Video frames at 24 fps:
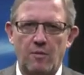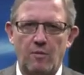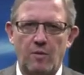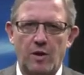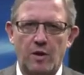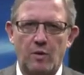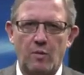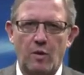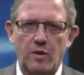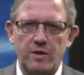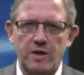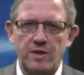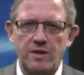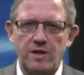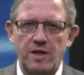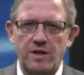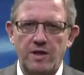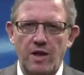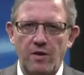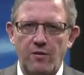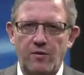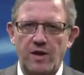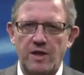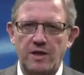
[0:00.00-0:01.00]
But what is the
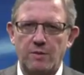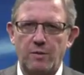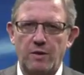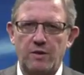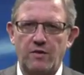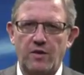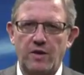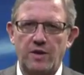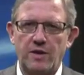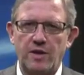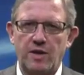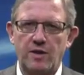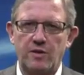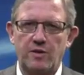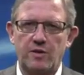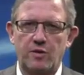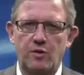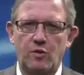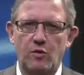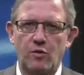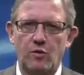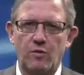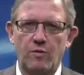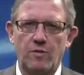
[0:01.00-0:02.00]
difference between these
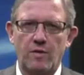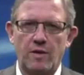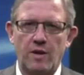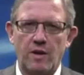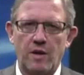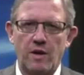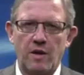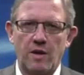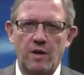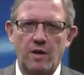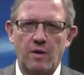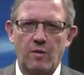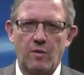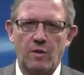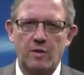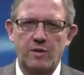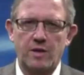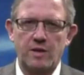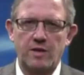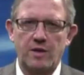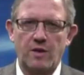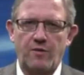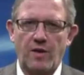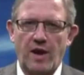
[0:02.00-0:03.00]
two? What
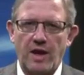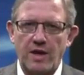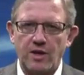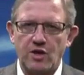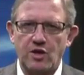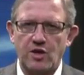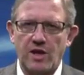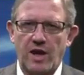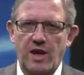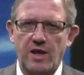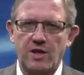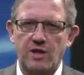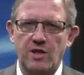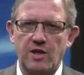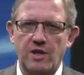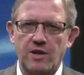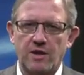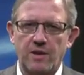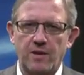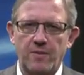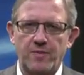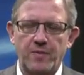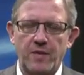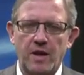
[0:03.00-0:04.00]
is the fast charging?
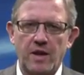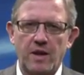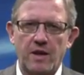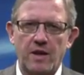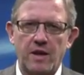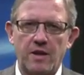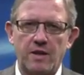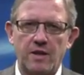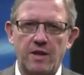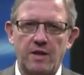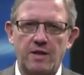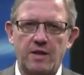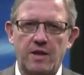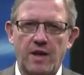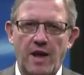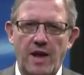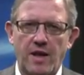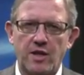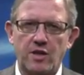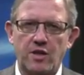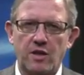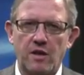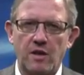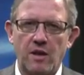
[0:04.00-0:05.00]
In this
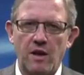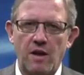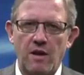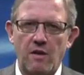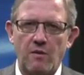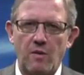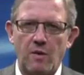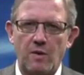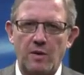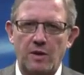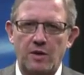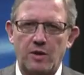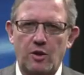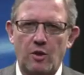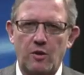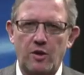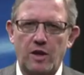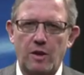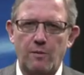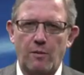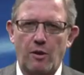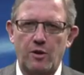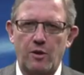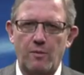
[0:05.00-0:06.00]
lecture, we will
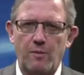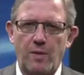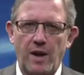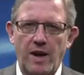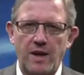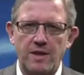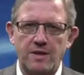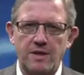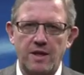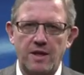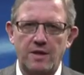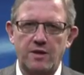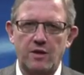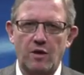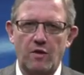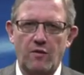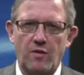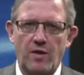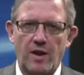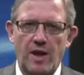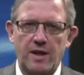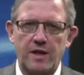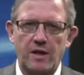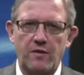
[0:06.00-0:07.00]
talk about the basics
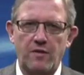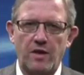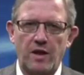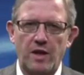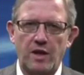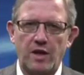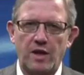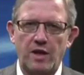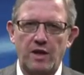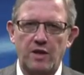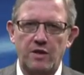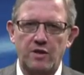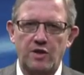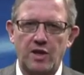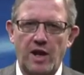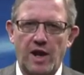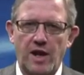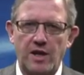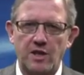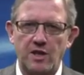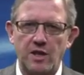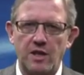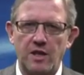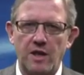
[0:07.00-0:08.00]
of electric vehicle
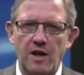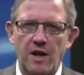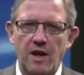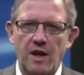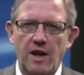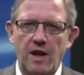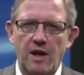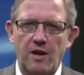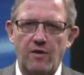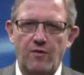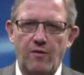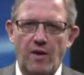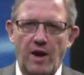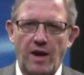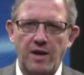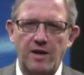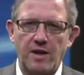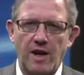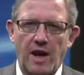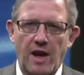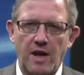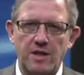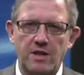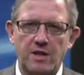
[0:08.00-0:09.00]
charging and
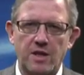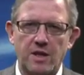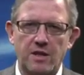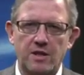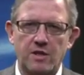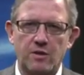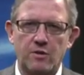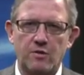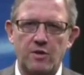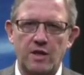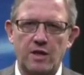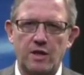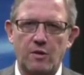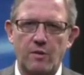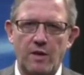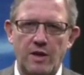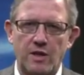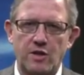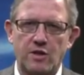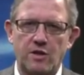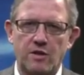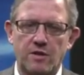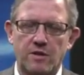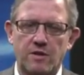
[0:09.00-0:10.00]
find answers to these
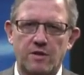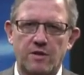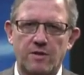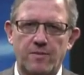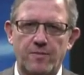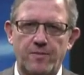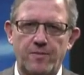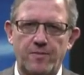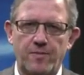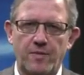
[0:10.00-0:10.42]
questions.